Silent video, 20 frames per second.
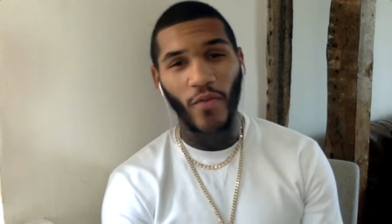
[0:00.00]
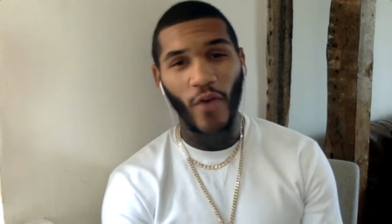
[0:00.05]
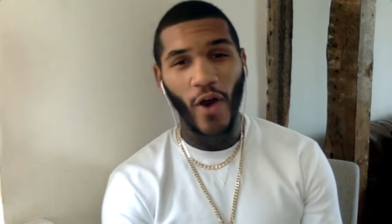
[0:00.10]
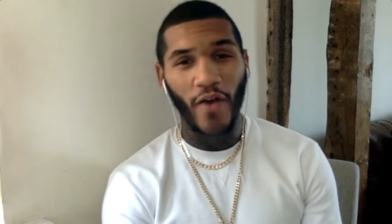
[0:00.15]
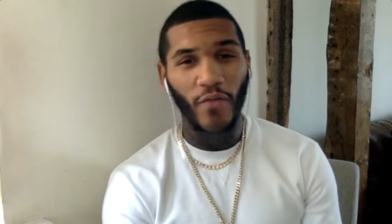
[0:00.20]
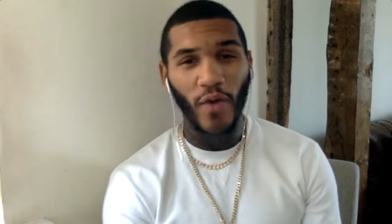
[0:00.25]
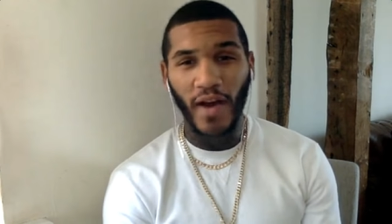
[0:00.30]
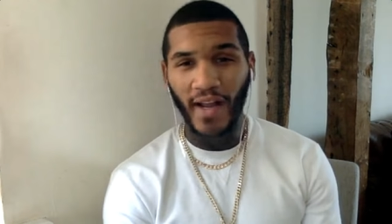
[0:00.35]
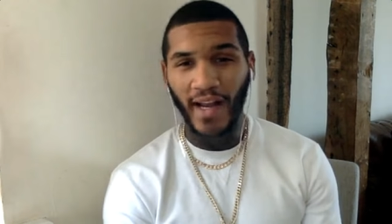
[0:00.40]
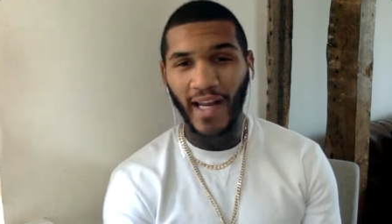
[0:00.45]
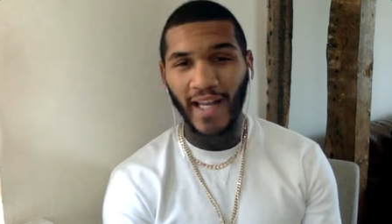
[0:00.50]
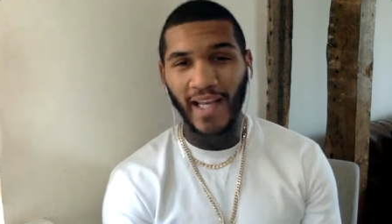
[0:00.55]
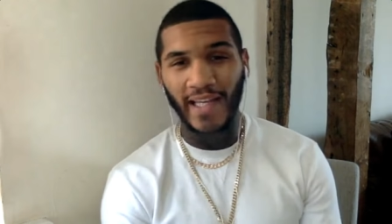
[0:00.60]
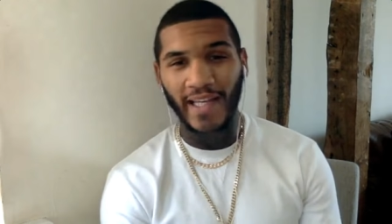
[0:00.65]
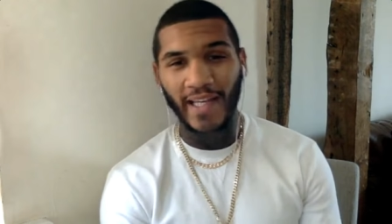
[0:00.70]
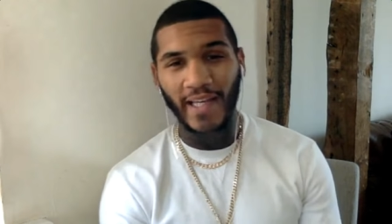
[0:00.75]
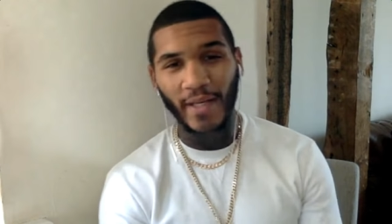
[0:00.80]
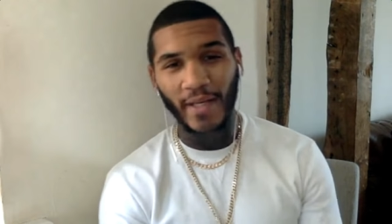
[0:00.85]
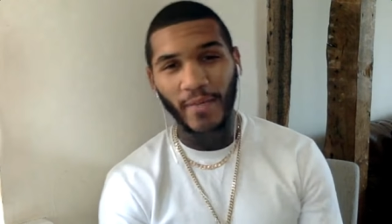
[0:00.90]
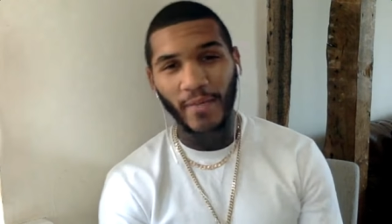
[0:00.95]
Well, I've won
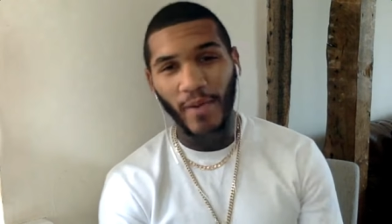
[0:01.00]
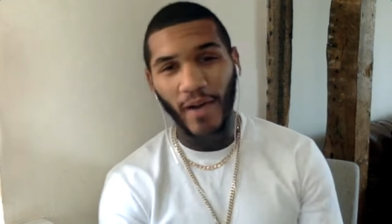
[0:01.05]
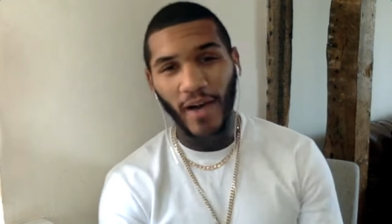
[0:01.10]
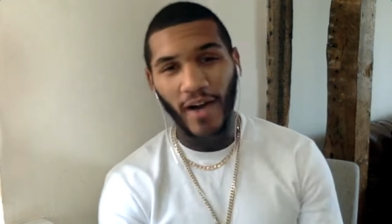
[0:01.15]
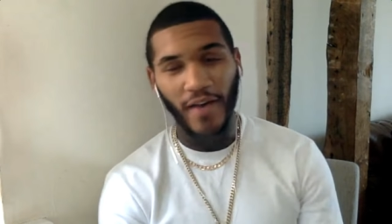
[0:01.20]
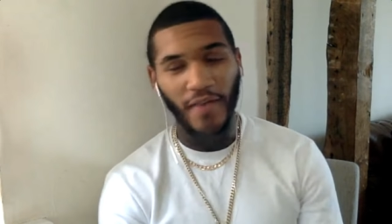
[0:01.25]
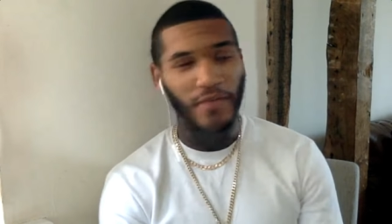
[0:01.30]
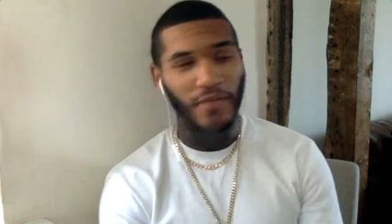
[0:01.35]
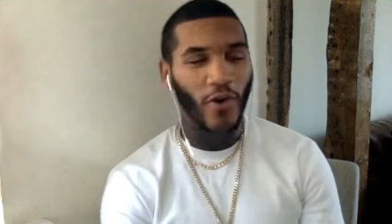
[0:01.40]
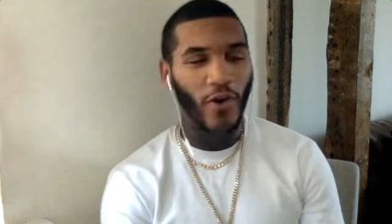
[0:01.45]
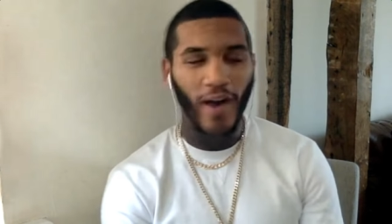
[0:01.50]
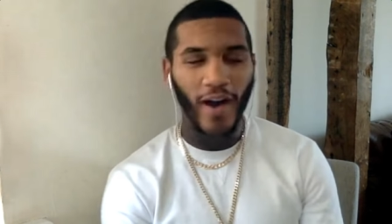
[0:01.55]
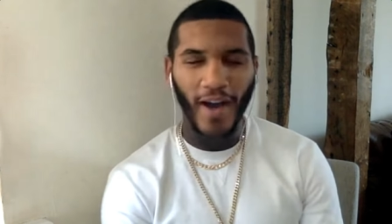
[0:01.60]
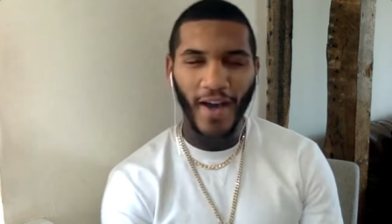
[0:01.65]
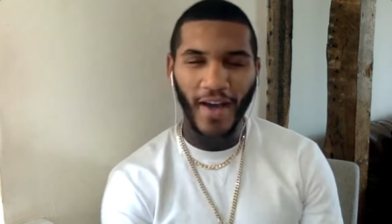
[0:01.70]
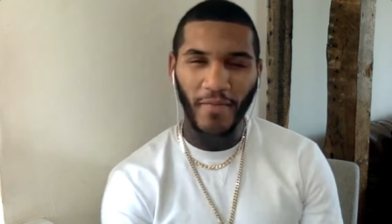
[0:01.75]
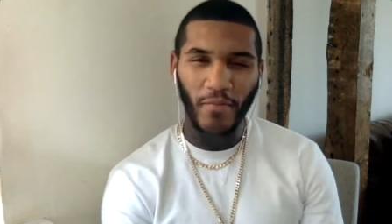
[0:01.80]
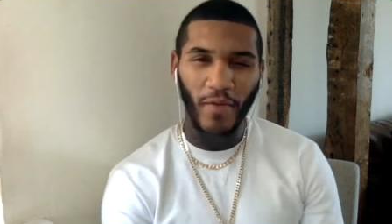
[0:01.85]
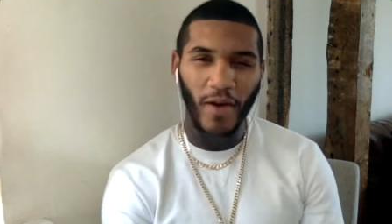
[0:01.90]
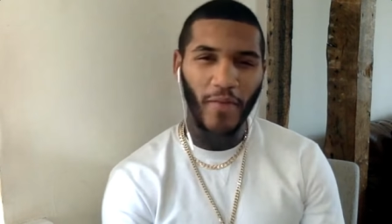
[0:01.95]
clearly, but I've
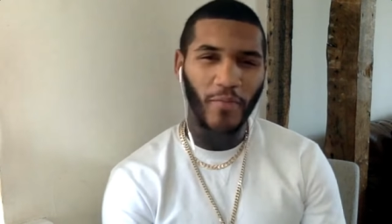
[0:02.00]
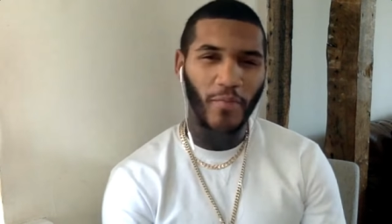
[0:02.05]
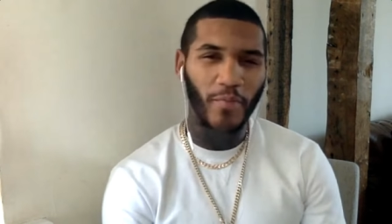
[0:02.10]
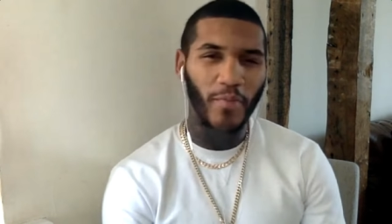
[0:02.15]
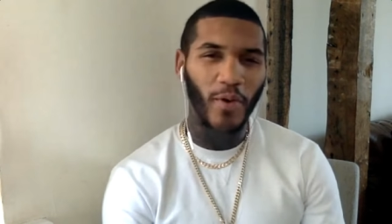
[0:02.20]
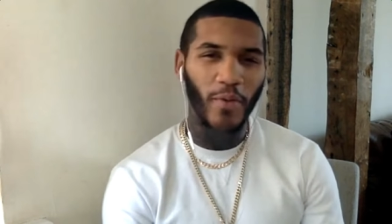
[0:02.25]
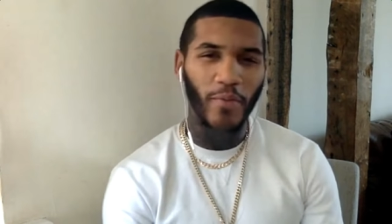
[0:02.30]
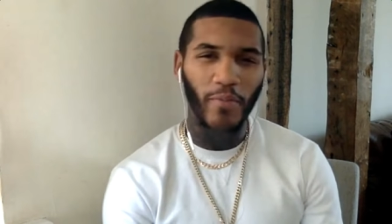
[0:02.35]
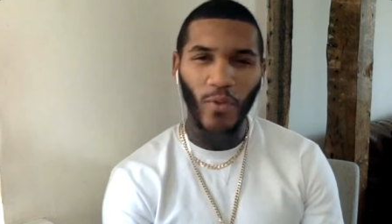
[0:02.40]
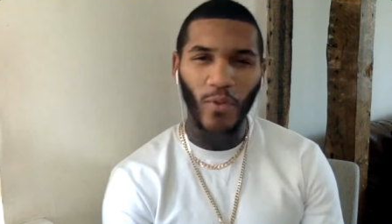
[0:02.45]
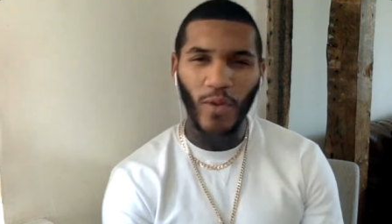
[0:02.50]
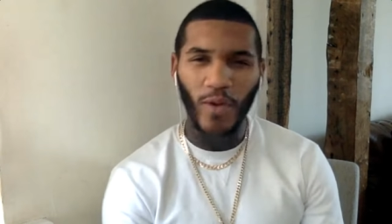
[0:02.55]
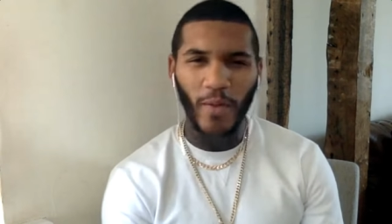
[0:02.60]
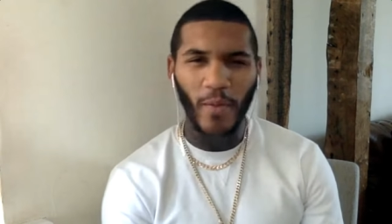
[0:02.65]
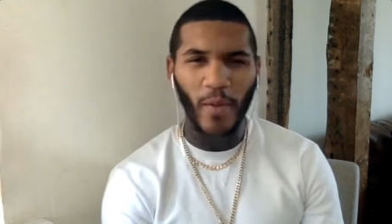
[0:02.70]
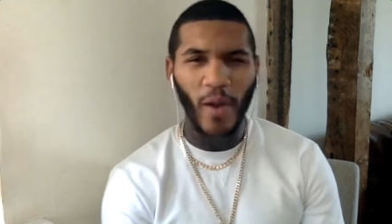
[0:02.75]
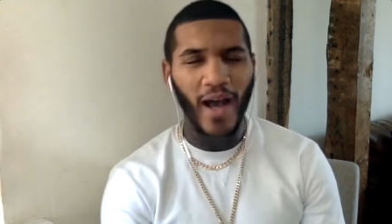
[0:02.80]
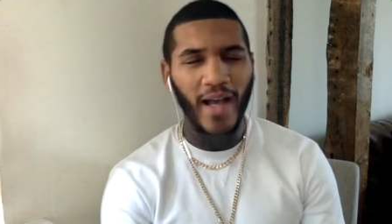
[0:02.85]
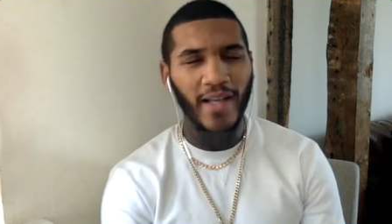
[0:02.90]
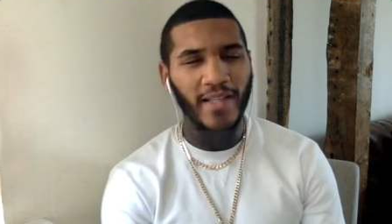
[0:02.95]
cried my ball in
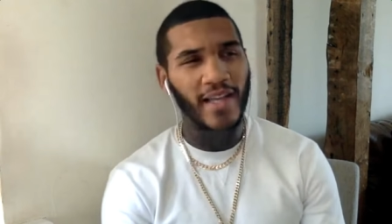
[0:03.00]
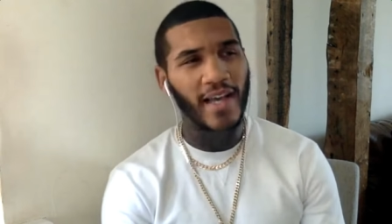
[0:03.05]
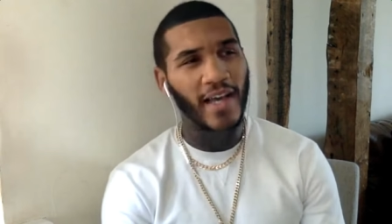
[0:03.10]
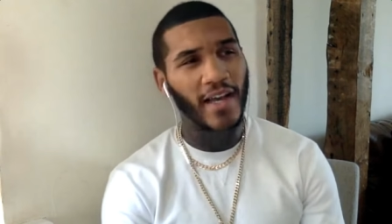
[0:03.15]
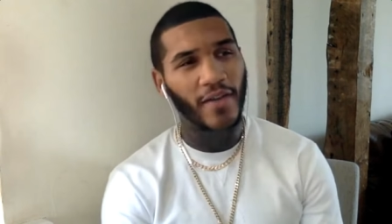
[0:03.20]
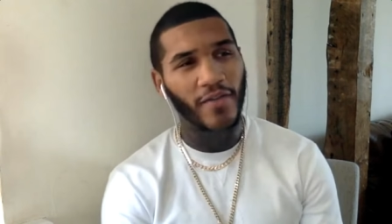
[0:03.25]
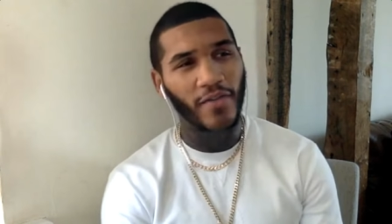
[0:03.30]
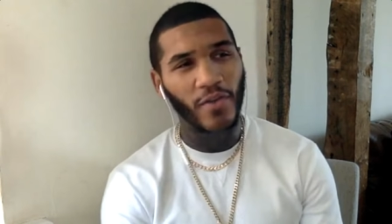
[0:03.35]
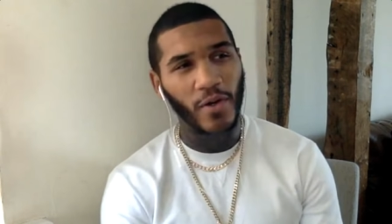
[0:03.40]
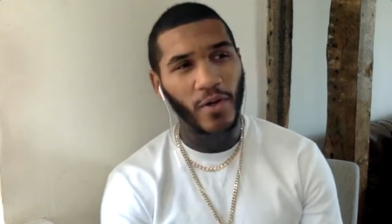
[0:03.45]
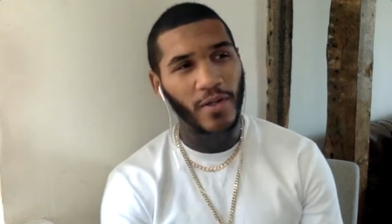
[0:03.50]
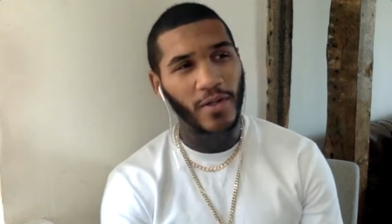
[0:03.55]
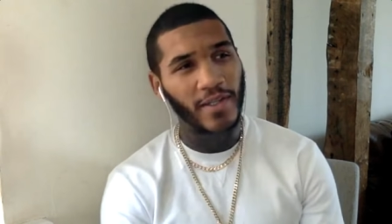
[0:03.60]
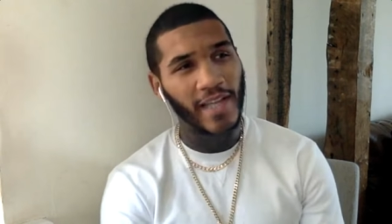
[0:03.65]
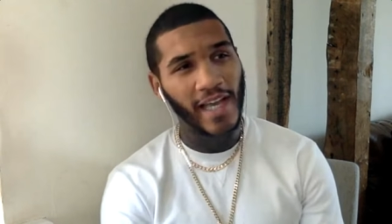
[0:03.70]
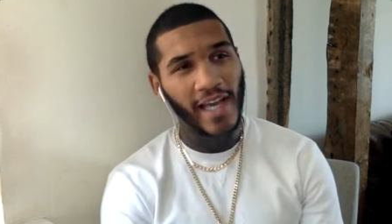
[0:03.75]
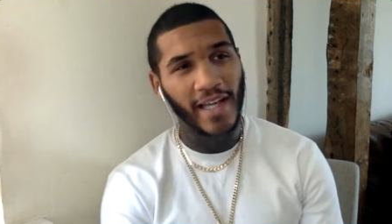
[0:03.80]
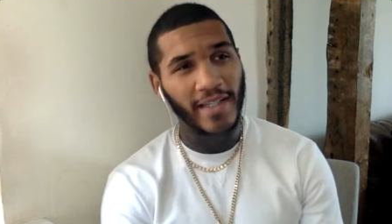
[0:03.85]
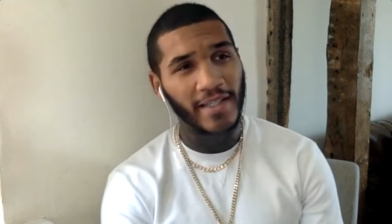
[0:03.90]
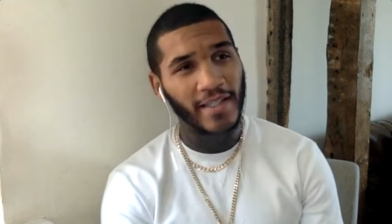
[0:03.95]
my eyes and I've gone,
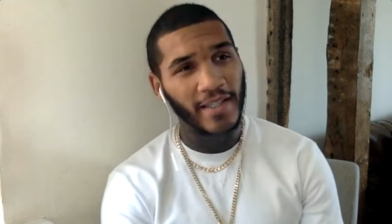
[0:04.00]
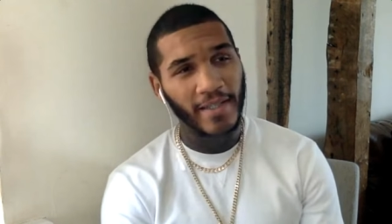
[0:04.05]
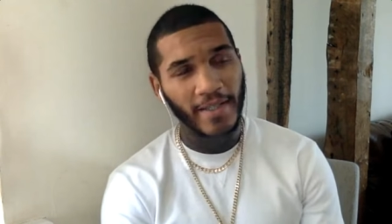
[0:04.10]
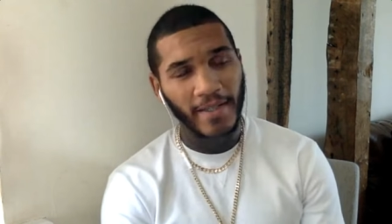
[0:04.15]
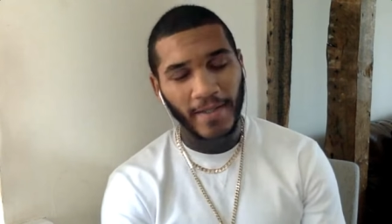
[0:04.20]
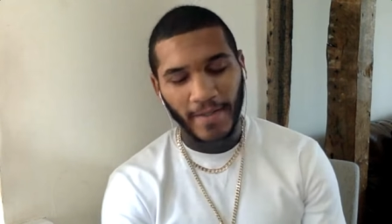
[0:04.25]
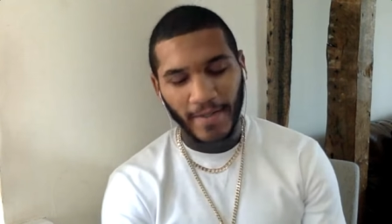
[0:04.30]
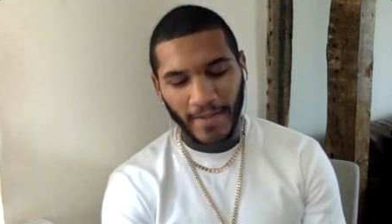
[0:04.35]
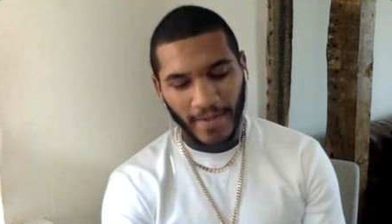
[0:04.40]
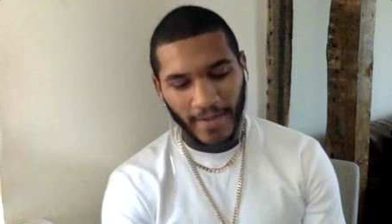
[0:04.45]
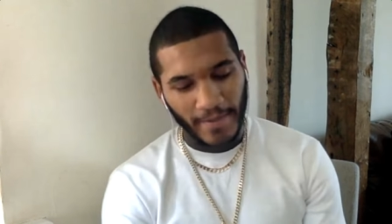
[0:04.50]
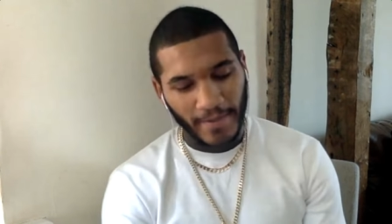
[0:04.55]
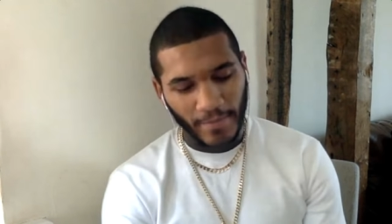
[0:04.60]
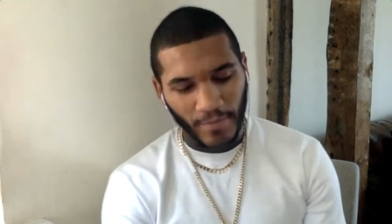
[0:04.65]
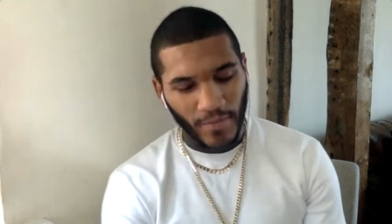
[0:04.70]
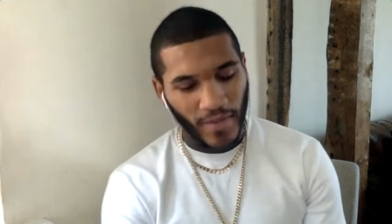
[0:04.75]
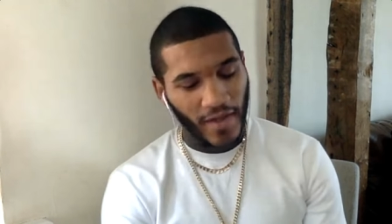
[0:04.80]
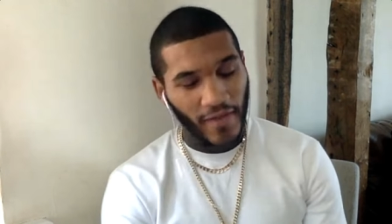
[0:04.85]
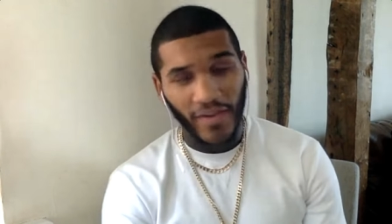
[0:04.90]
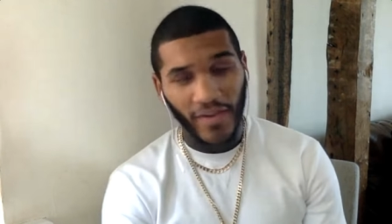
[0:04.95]
Dad,
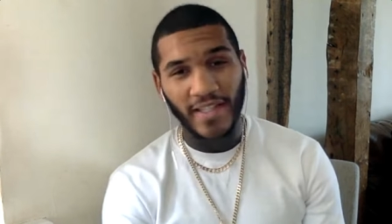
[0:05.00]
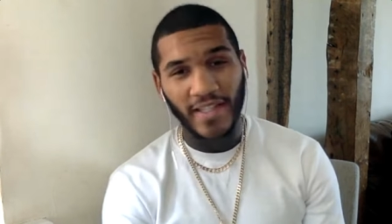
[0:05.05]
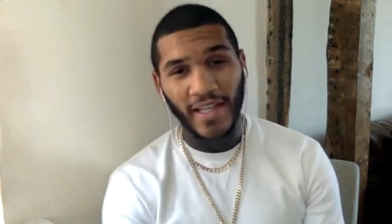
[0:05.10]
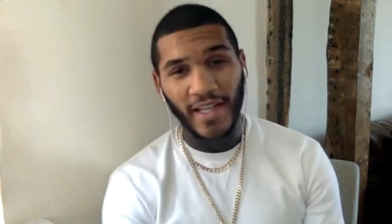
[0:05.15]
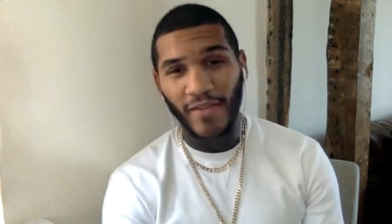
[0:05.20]
I think this